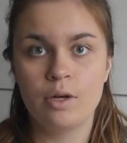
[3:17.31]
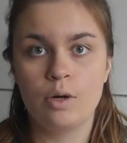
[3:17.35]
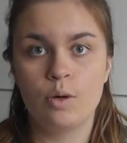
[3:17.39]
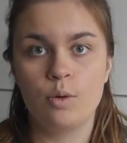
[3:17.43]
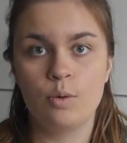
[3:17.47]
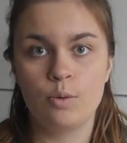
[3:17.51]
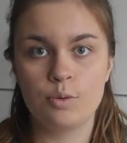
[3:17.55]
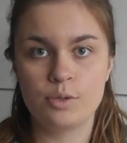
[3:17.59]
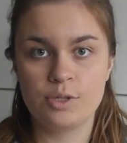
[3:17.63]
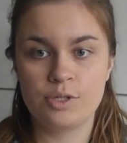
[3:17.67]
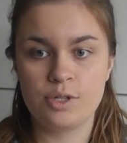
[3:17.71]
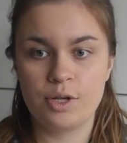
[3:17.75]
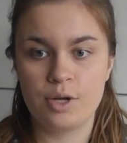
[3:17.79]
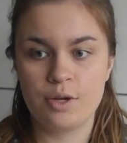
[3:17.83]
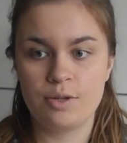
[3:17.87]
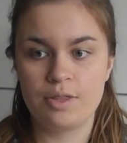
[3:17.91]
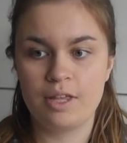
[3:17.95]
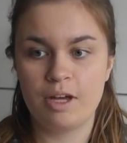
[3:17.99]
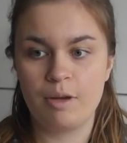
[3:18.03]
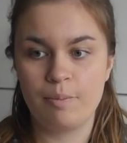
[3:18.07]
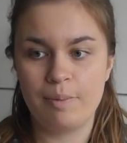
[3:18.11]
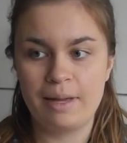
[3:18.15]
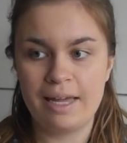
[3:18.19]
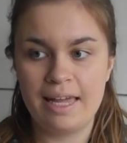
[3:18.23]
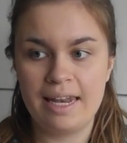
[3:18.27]
Also,
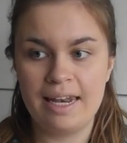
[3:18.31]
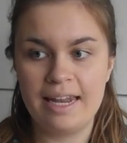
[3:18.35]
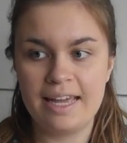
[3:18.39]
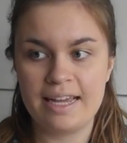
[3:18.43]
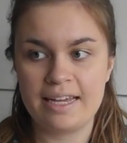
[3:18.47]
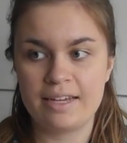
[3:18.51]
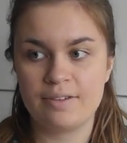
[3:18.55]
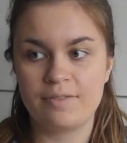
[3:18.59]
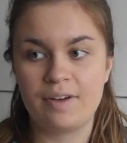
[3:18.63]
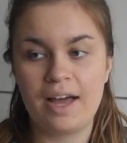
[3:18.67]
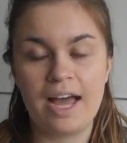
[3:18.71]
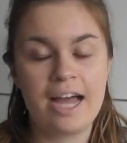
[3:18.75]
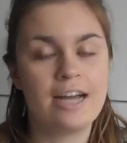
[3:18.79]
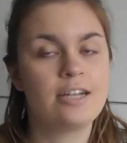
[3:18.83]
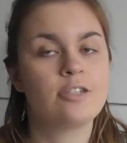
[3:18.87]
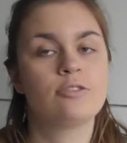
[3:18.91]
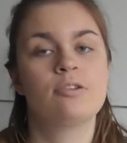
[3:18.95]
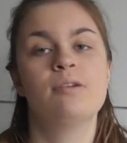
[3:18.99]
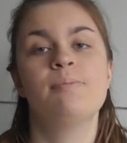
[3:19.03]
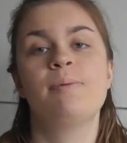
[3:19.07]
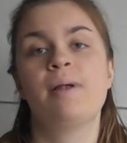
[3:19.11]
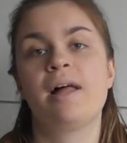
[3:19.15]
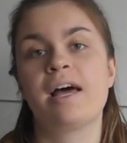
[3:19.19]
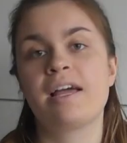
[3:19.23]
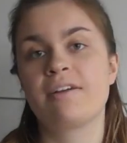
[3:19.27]
there'll be a link for how to
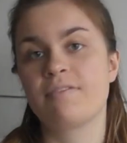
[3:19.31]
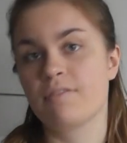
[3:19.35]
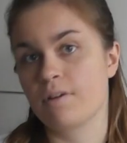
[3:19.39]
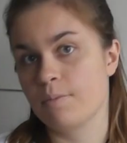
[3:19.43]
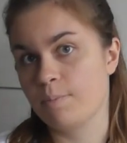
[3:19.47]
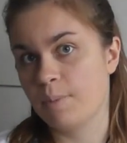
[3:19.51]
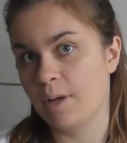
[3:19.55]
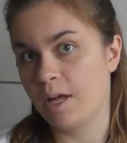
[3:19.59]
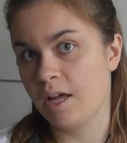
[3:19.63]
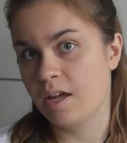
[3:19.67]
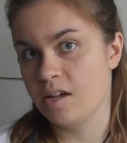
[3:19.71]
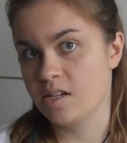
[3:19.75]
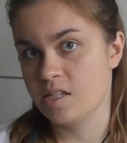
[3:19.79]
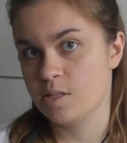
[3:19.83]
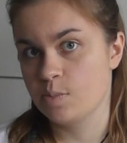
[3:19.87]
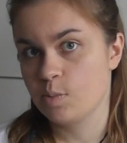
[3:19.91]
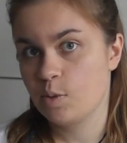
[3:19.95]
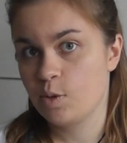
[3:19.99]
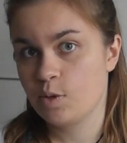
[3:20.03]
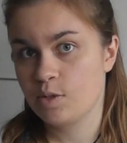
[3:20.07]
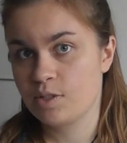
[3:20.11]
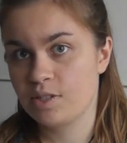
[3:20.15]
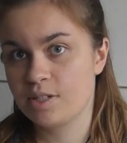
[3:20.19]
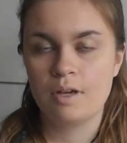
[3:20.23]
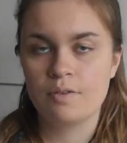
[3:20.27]
apply for a
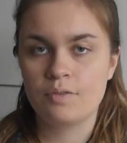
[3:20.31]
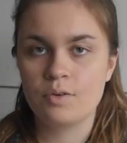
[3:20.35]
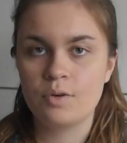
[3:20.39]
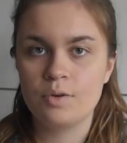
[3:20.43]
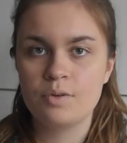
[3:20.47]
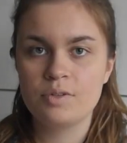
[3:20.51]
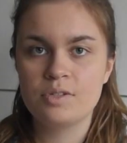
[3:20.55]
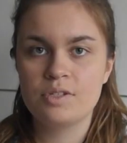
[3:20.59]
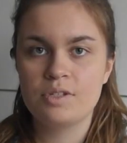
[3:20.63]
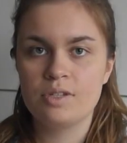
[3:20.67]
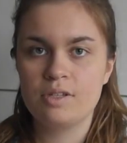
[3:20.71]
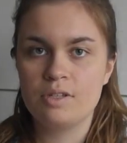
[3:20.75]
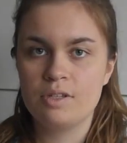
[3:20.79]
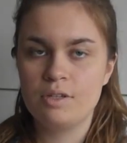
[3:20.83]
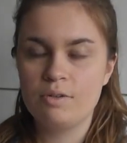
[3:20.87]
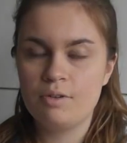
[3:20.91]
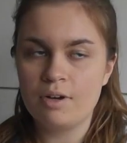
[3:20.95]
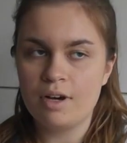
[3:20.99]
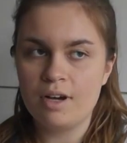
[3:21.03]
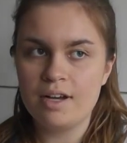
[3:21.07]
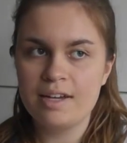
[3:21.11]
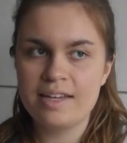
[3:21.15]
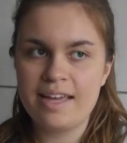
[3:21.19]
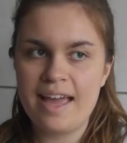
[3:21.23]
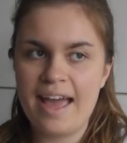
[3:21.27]
passport. Of course, you
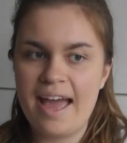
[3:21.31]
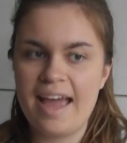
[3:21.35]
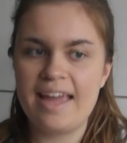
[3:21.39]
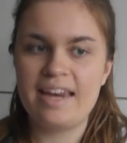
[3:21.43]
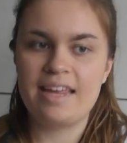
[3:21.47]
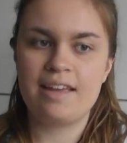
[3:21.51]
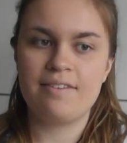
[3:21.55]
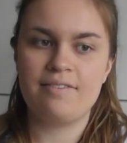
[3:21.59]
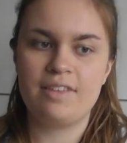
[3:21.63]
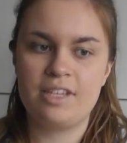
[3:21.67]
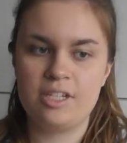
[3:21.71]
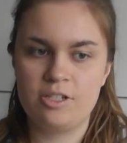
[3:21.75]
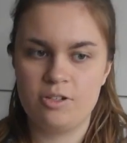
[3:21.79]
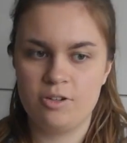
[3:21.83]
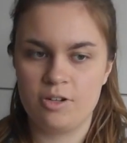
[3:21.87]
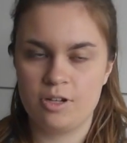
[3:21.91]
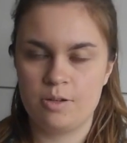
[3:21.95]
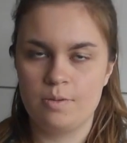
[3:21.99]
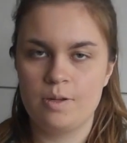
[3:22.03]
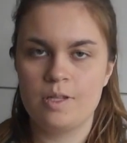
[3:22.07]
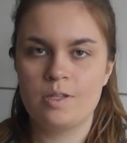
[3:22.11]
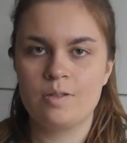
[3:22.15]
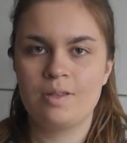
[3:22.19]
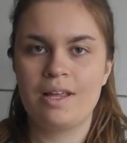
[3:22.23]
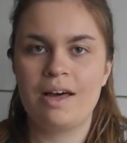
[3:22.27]
can't get any of these
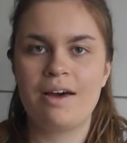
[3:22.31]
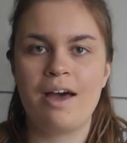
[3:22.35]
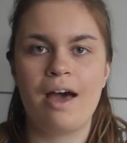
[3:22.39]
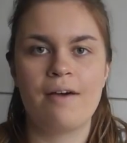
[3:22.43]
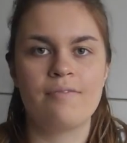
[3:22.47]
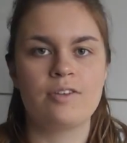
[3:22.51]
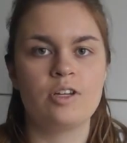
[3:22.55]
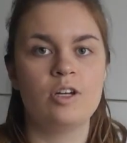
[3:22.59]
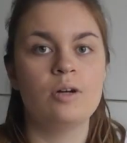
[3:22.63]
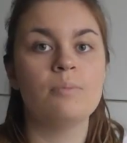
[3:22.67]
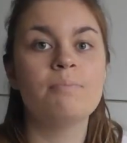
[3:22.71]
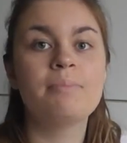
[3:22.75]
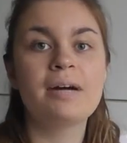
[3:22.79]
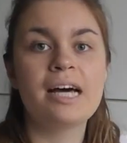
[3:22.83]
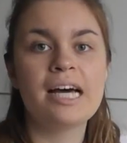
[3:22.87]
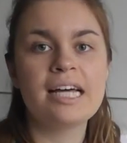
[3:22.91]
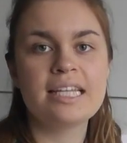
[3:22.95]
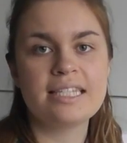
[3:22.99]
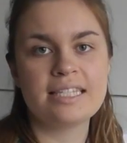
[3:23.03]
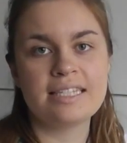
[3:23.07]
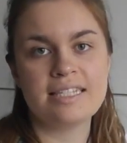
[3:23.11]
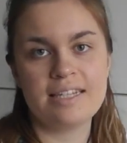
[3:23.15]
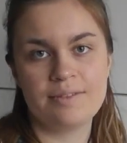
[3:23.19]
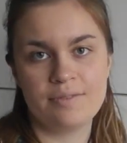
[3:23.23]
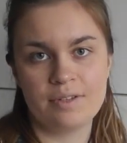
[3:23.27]
documents without having your
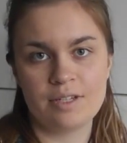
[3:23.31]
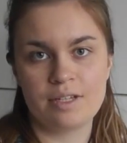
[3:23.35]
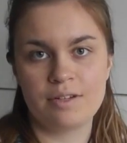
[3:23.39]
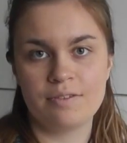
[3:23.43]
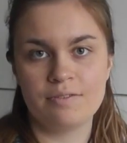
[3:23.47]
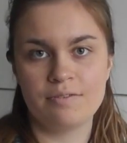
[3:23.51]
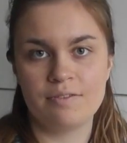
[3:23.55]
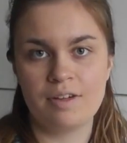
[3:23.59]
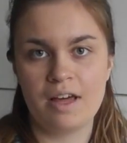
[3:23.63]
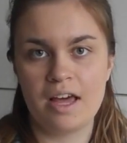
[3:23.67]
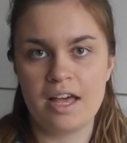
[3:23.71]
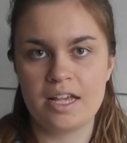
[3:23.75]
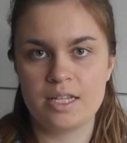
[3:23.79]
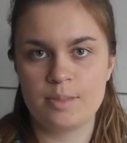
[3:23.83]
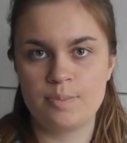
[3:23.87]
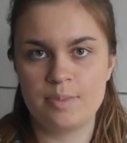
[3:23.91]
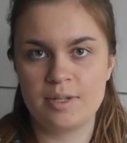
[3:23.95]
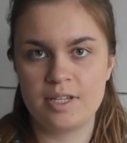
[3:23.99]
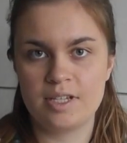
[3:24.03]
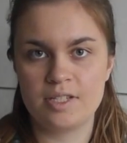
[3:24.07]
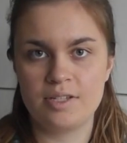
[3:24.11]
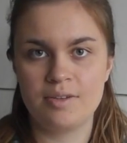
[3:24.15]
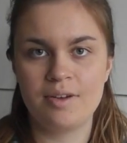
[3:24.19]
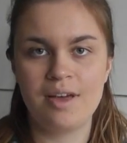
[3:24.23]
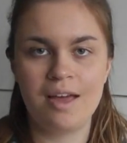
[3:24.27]
birth certificate first
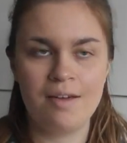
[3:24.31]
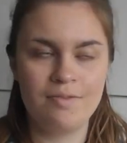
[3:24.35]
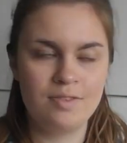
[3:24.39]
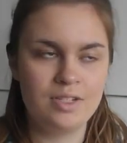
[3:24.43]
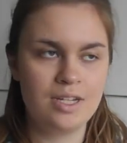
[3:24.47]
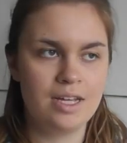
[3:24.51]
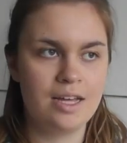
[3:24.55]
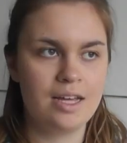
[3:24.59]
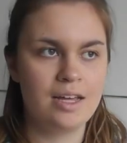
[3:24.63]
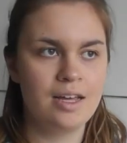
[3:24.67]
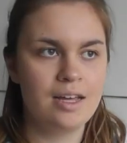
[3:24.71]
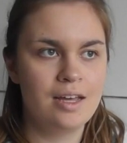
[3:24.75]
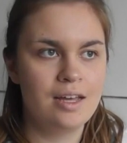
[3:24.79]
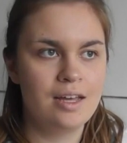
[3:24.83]
because you have to,